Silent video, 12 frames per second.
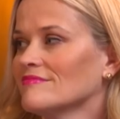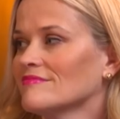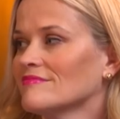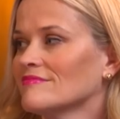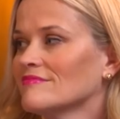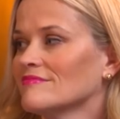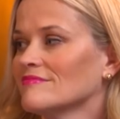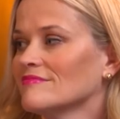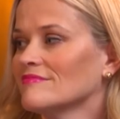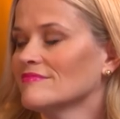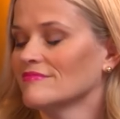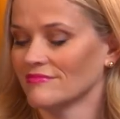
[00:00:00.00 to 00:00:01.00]

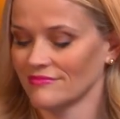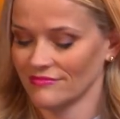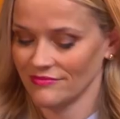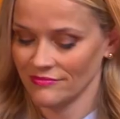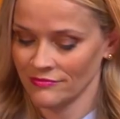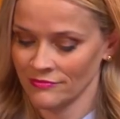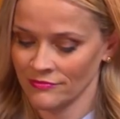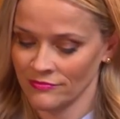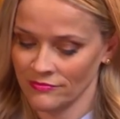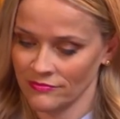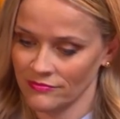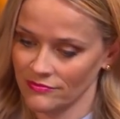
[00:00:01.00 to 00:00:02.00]

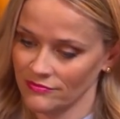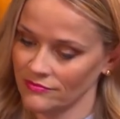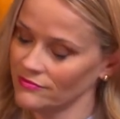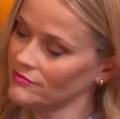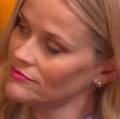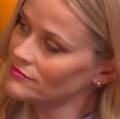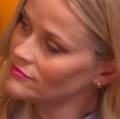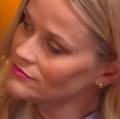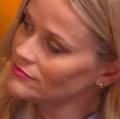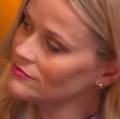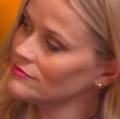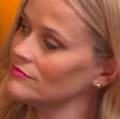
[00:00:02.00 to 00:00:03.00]

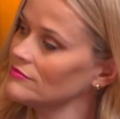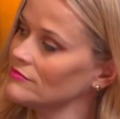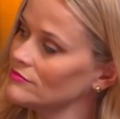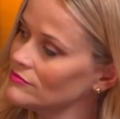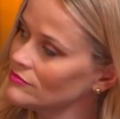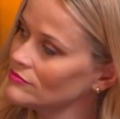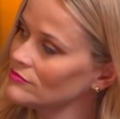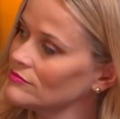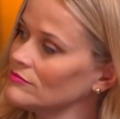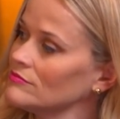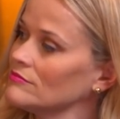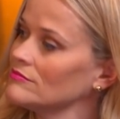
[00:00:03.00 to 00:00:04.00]

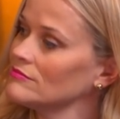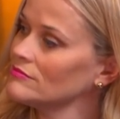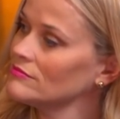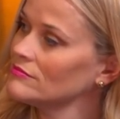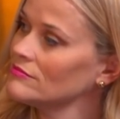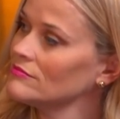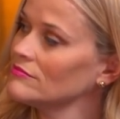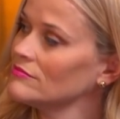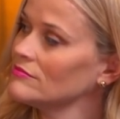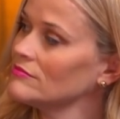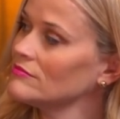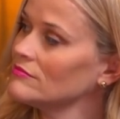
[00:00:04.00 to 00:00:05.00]

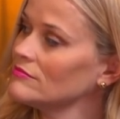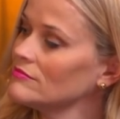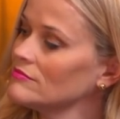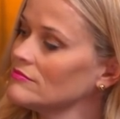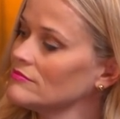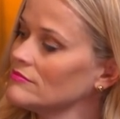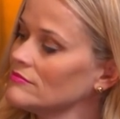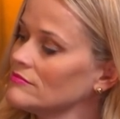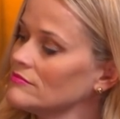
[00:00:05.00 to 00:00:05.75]
(silent)